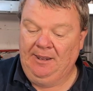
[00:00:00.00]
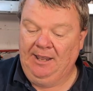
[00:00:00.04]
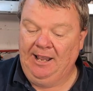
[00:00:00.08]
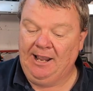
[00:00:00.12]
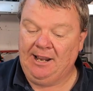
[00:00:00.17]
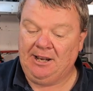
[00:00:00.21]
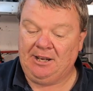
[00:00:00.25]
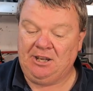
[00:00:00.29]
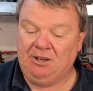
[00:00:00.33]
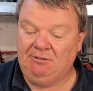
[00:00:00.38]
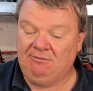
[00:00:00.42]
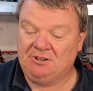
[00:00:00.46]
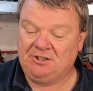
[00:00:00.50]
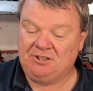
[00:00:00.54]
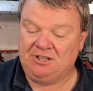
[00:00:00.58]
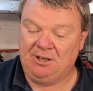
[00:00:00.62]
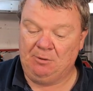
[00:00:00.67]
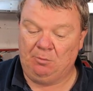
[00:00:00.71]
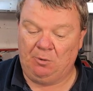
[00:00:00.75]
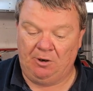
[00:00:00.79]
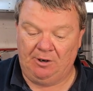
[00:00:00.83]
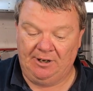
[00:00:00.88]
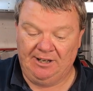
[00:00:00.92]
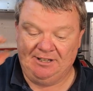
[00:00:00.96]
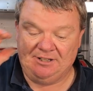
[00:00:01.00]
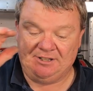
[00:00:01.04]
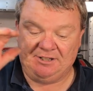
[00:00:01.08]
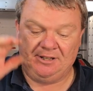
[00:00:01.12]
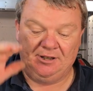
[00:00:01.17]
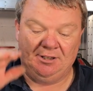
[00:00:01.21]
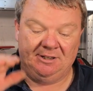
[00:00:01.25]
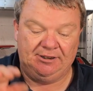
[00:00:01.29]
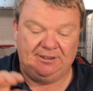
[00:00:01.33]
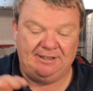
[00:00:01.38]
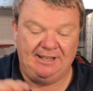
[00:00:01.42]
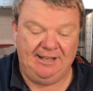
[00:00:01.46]
Accuracy
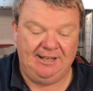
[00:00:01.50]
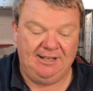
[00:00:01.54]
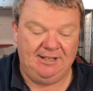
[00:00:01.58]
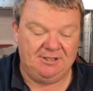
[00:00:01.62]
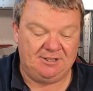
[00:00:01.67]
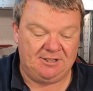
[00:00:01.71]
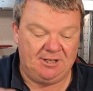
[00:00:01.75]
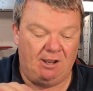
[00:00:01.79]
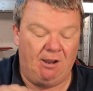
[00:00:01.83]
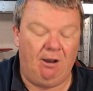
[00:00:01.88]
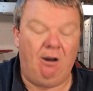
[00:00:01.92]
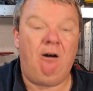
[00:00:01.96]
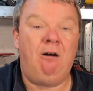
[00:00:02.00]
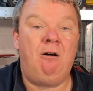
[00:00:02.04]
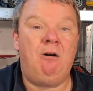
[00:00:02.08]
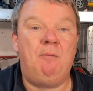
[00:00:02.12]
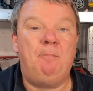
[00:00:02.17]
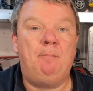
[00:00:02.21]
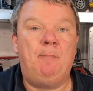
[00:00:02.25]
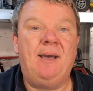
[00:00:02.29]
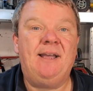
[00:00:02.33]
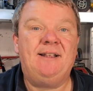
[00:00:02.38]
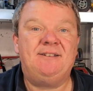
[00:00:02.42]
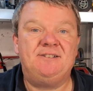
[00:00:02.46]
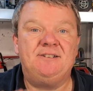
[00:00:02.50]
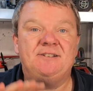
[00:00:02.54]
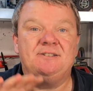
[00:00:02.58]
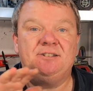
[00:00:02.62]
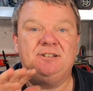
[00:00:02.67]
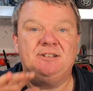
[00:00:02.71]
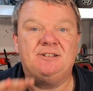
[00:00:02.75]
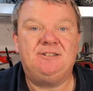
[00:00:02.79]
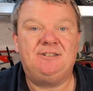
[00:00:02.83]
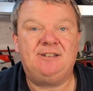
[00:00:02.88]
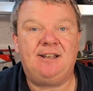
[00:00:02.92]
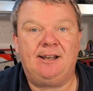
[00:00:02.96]
wise, these are better
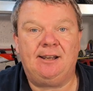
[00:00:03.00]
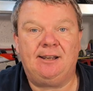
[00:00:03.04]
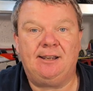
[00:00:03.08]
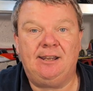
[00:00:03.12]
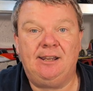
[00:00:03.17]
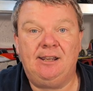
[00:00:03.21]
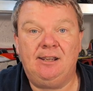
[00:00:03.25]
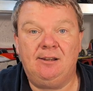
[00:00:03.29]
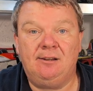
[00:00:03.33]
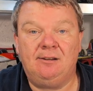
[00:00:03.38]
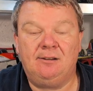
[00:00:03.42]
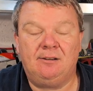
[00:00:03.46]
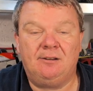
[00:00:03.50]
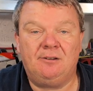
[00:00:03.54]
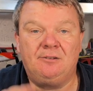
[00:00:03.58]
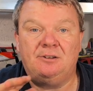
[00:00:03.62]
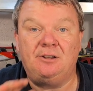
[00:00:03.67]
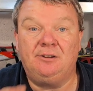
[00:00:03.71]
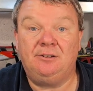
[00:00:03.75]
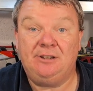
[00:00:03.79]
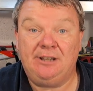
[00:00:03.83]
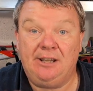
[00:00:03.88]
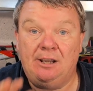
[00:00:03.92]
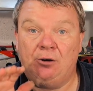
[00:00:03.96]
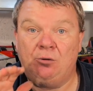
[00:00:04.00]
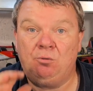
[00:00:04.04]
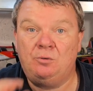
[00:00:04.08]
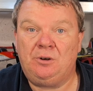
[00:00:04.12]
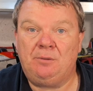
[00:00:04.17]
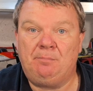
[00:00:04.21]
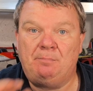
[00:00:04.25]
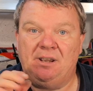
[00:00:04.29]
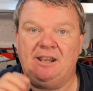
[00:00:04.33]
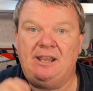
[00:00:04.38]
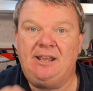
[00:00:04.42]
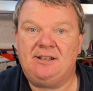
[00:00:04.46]
today than the
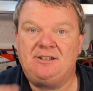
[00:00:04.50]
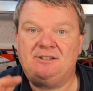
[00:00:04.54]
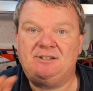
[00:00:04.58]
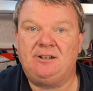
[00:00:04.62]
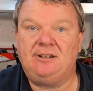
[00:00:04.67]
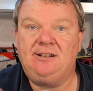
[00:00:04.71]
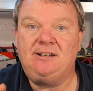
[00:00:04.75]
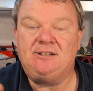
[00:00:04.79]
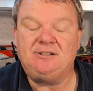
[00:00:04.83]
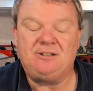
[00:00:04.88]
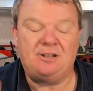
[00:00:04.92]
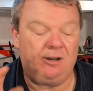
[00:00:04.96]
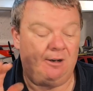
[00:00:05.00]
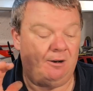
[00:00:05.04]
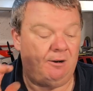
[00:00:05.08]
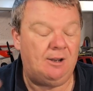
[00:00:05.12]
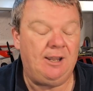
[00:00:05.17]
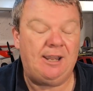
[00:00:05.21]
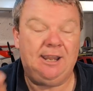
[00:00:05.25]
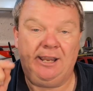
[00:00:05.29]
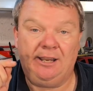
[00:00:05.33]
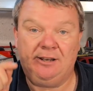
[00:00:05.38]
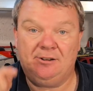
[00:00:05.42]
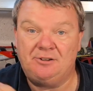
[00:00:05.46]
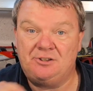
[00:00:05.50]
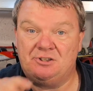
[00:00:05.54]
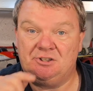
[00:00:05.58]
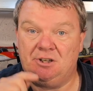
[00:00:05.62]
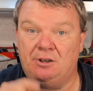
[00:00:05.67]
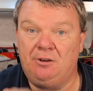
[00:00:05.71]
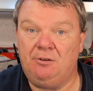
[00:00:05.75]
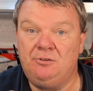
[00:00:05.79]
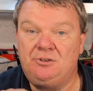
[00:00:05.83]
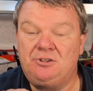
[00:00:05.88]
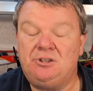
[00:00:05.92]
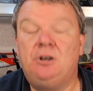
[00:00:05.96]
older BSAs are in
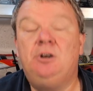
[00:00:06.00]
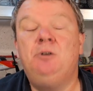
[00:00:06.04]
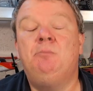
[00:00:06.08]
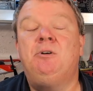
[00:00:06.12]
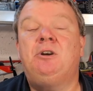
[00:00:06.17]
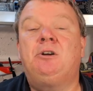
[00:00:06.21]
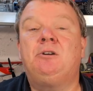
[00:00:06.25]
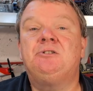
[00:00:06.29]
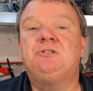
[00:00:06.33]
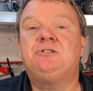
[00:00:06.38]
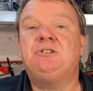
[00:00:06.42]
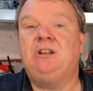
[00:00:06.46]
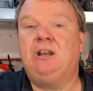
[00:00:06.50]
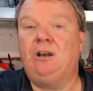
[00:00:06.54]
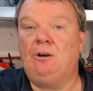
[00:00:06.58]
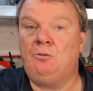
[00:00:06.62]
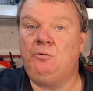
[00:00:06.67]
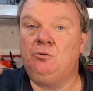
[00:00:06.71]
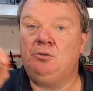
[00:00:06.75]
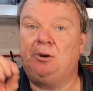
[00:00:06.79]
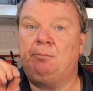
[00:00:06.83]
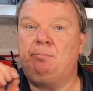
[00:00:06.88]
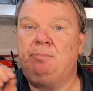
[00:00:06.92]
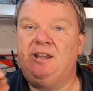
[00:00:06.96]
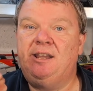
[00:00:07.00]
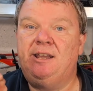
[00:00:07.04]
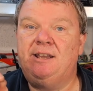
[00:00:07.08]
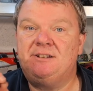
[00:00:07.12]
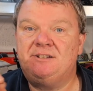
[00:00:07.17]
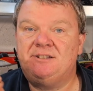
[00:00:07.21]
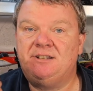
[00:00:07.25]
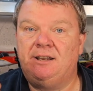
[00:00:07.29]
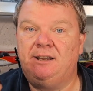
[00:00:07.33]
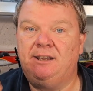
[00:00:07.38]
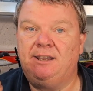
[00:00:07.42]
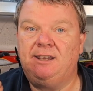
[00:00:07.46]
2.2, because the older
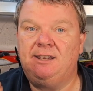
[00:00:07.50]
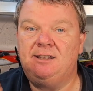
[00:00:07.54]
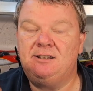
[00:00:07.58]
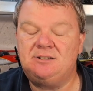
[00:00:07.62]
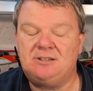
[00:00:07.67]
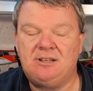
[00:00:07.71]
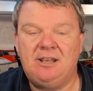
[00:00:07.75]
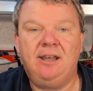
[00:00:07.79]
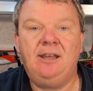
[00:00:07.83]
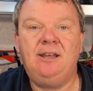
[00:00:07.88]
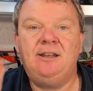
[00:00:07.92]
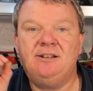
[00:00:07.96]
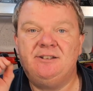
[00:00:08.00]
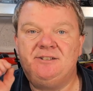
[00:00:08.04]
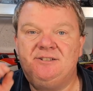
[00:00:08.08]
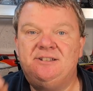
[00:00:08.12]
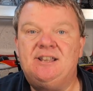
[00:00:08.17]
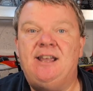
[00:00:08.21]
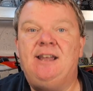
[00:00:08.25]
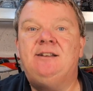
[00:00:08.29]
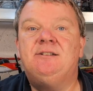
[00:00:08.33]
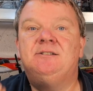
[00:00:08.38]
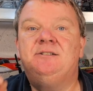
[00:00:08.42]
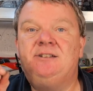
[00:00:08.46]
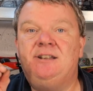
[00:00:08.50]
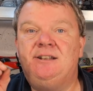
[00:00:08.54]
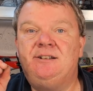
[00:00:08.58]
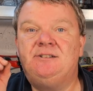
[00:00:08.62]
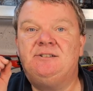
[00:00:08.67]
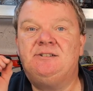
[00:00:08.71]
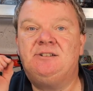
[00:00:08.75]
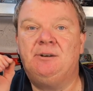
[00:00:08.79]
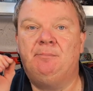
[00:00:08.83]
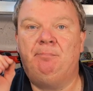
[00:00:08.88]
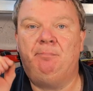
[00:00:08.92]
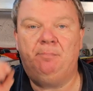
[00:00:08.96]
BSAs tended
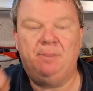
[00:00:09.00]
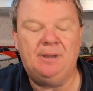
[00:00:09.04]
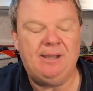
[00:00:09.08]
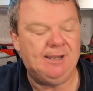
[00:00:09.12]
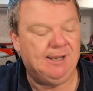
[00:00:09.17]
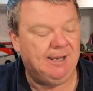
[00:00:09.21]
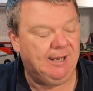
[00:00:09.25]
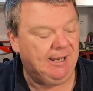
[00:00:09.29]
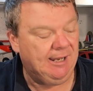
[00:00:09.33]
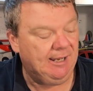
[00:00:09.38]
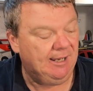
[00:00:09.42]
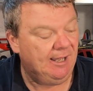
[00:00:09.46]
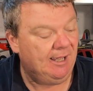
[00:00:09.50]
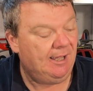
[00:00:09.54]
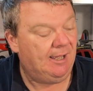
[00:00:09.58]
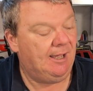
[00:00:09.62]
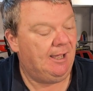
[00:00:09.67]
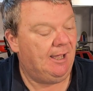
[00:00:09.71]
to be